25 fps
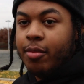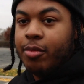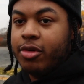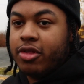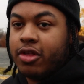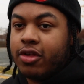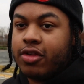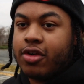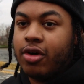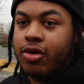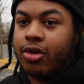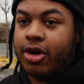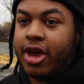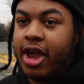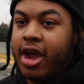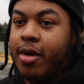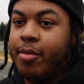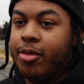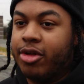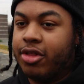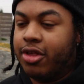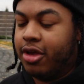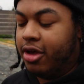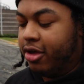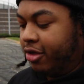time with this whole
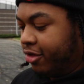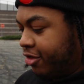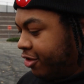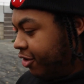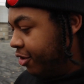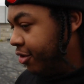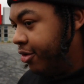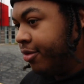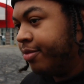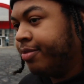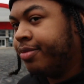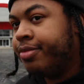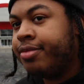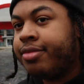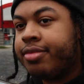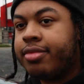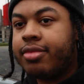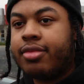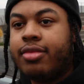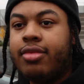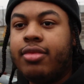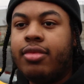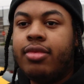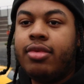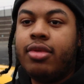camera thing, so
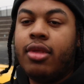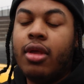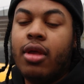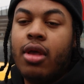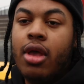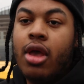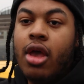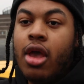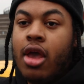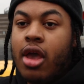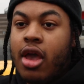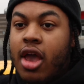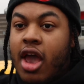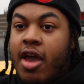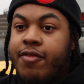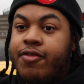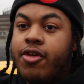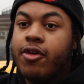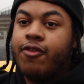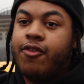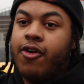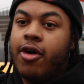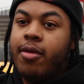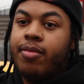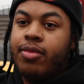if
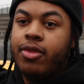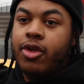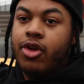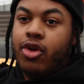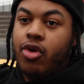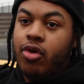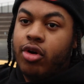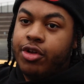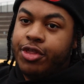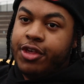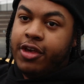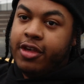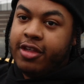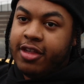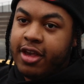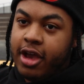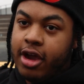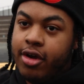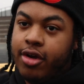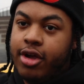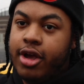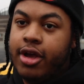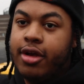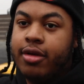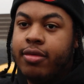you're from the Northeast
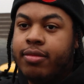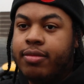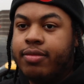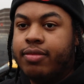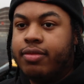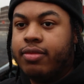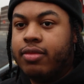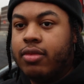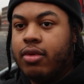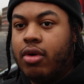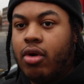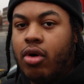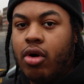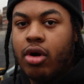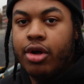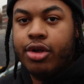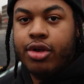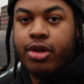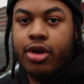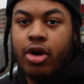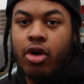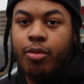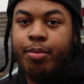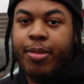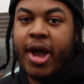area, or,
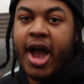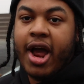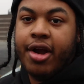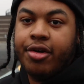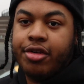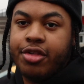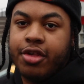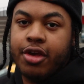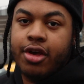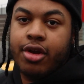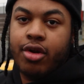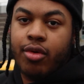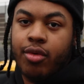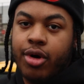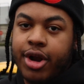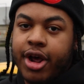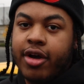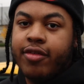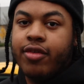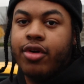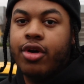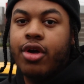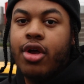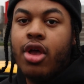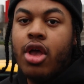you know, Paterson or
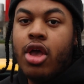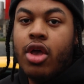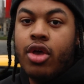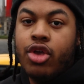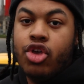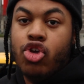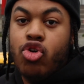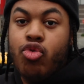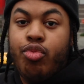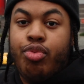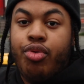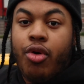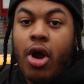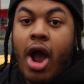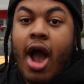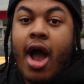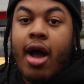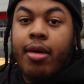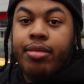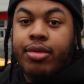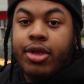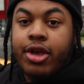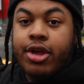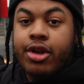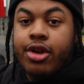whatever, you
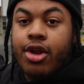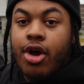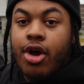probably